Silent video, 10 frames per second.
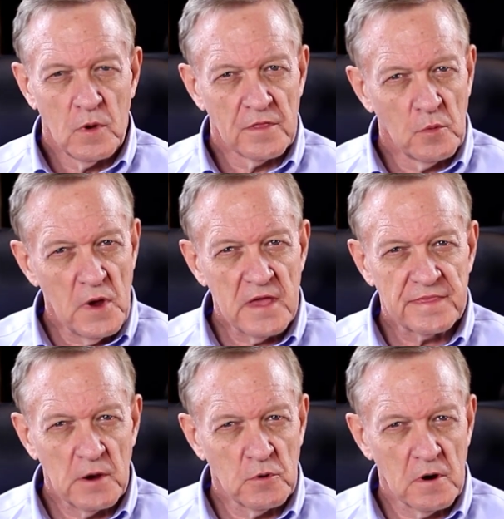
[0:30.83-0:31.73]
Well, the week
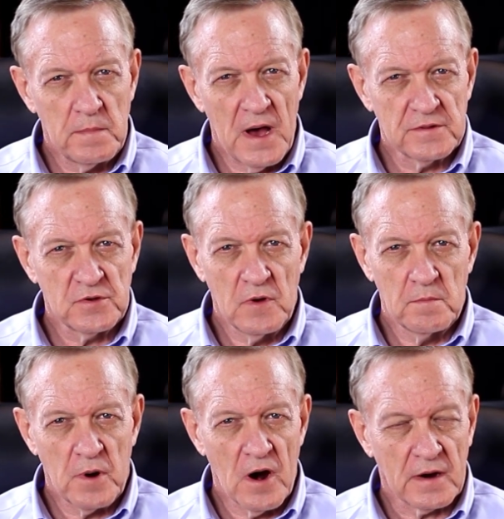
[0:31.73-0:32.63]
that we're about to
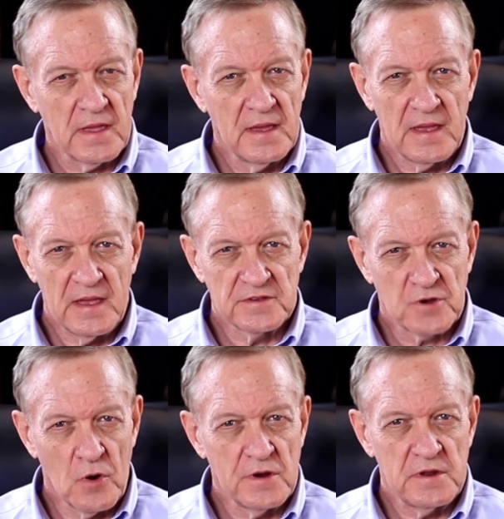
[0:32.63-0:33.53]
embark is
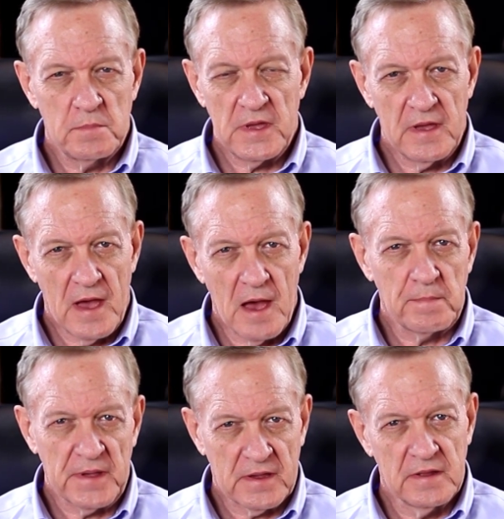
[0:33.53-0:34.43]
going to be
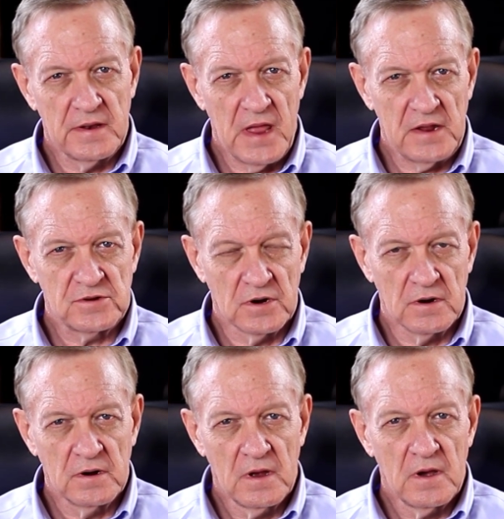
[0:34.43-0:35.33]
epic in nature.
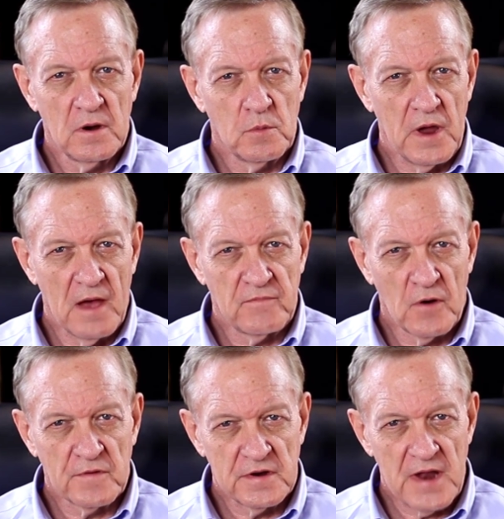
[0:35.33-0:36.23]
We have
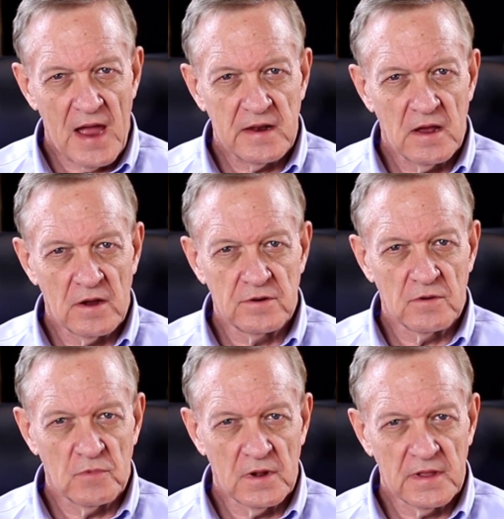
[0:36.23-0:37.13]
over
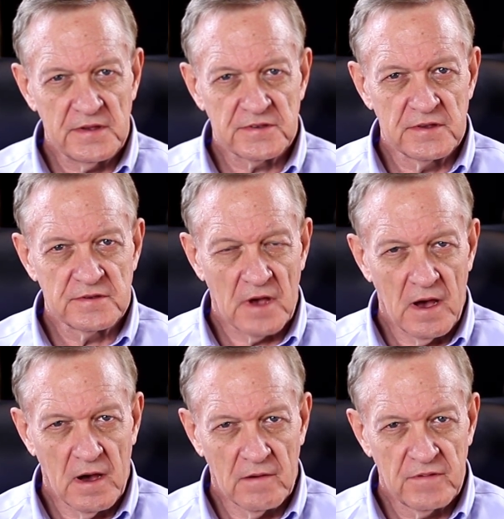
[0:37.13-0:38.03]
900 releases
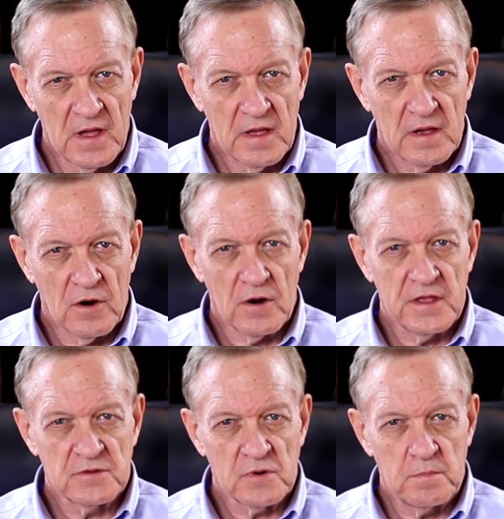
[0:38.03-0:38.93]
of
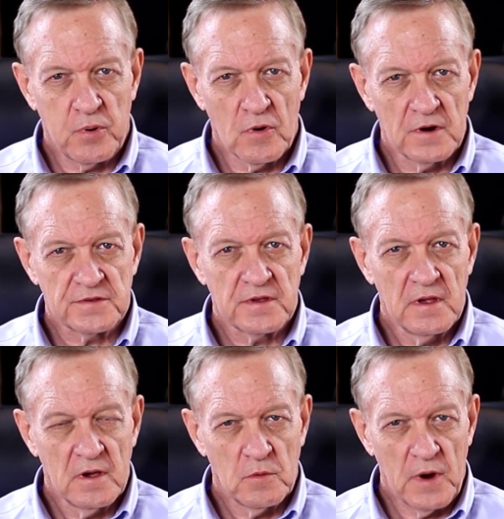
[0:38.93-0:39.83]
earnings reports,
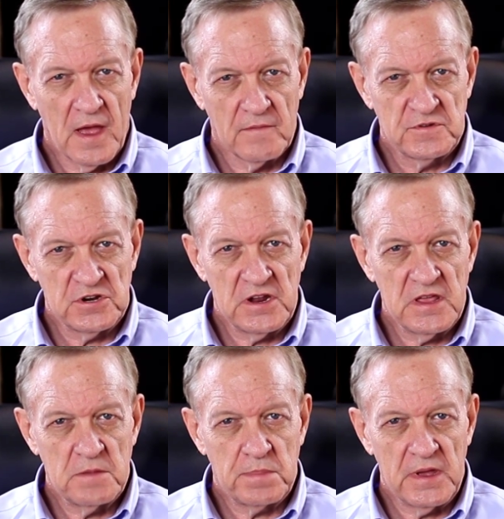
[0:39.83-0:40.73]
we have
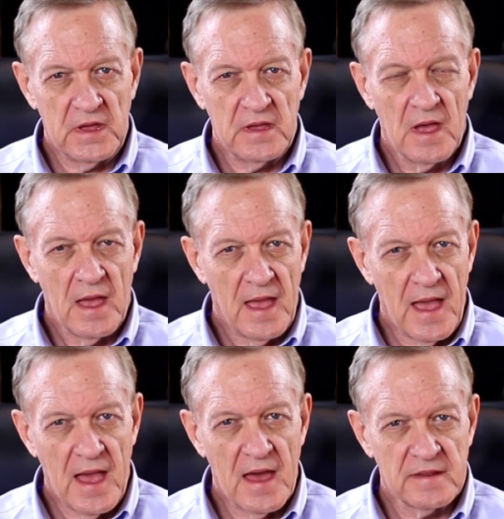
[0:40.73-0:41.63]
GDP,
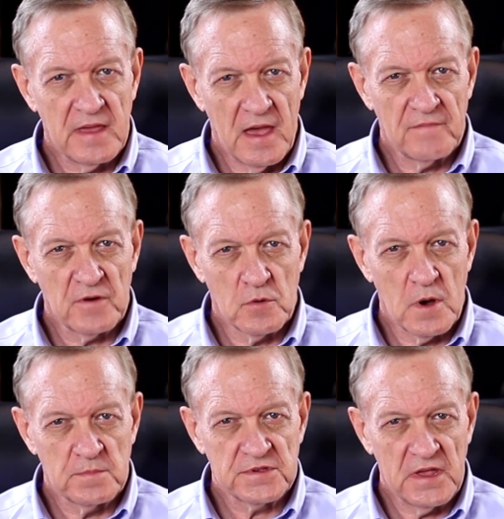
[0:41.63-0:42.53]
and the
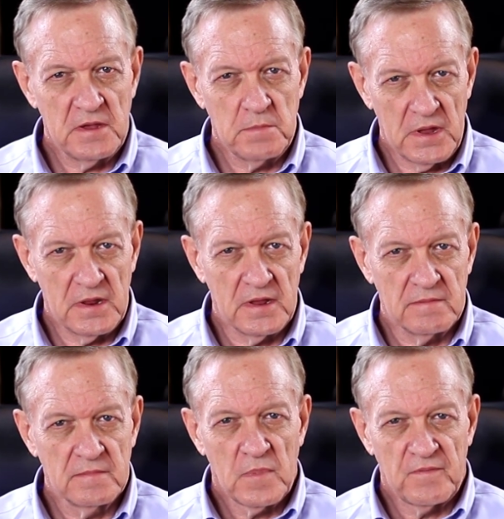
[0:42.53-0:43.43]
FOMC meeting.
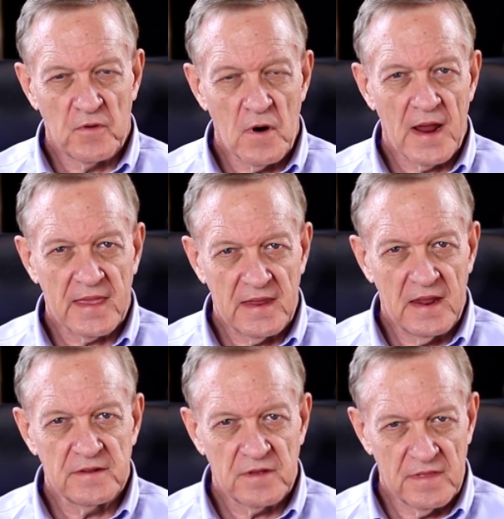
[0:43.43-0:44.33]
Before I get
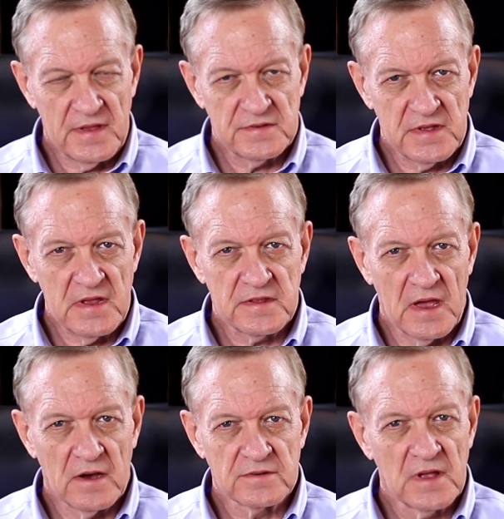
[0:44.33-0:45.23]
into these
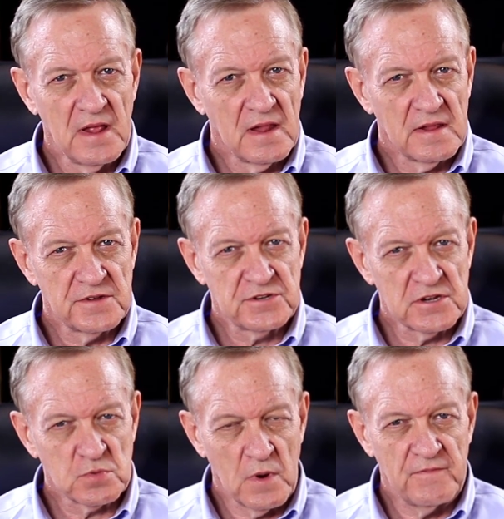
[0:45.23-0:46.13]
details, let's
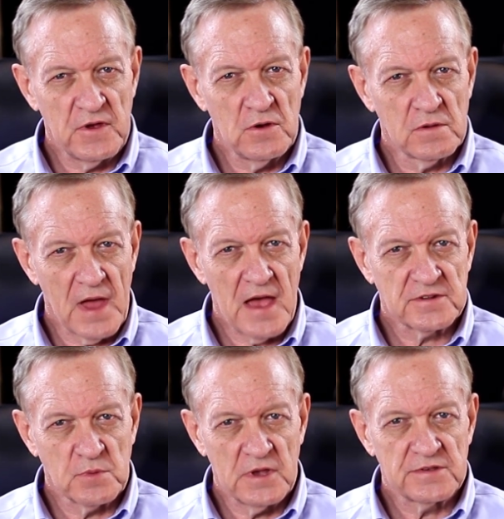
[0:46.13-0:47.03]
just review
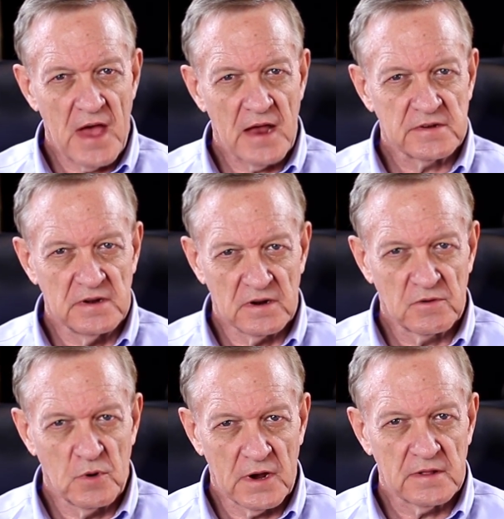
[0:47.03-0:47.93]
last week's action
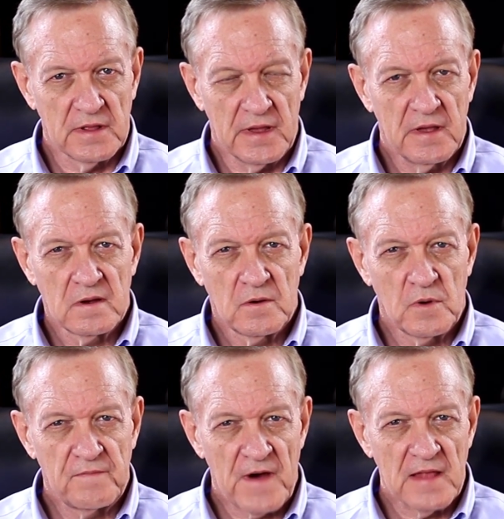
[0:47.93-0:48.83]
quickly.
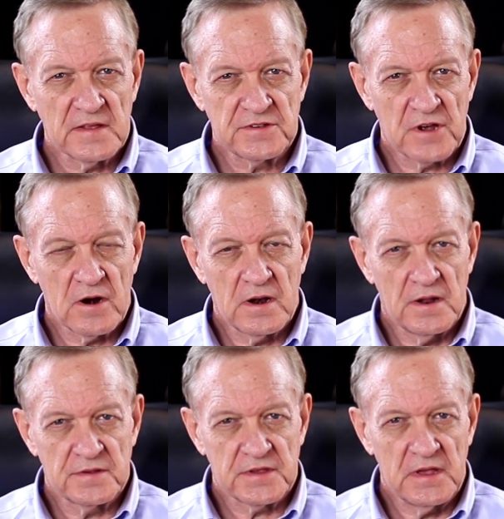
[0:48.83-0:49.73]
We finally started
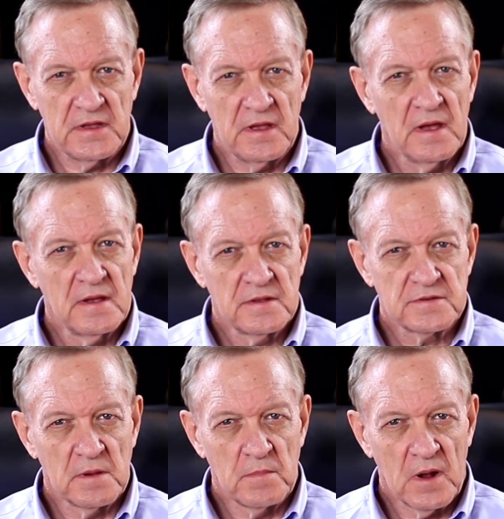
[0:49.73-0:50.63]
to see
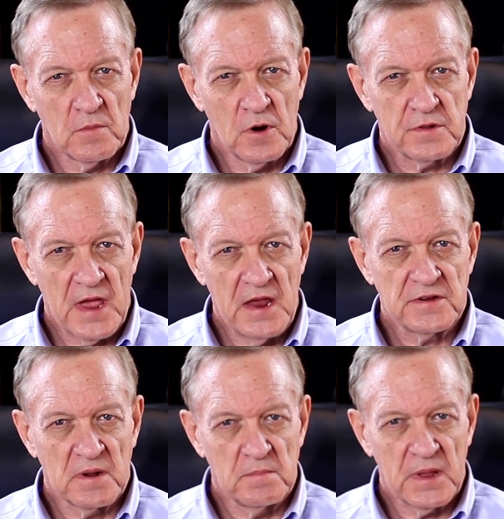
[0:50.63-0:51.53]
some
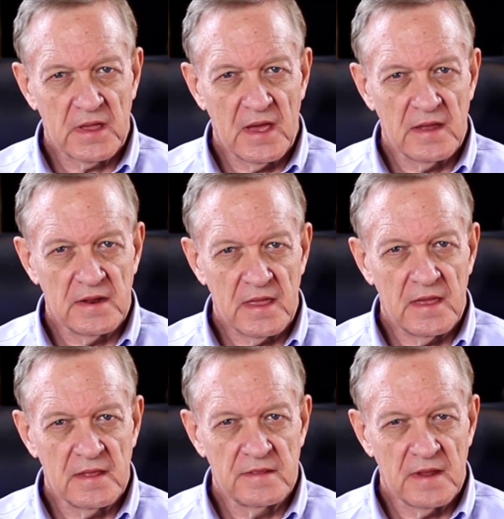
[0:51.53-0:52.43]
rotation begin
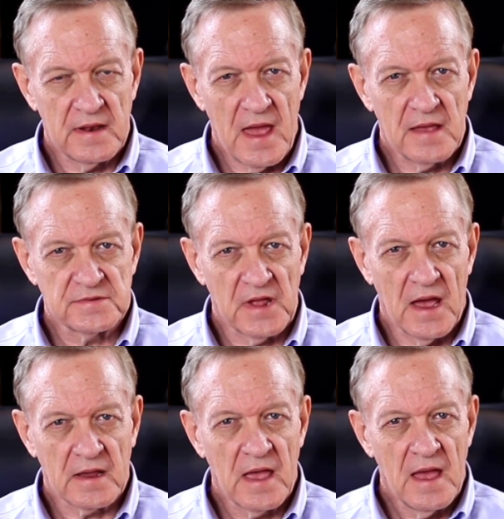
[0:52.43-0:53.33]
in the NASDAQ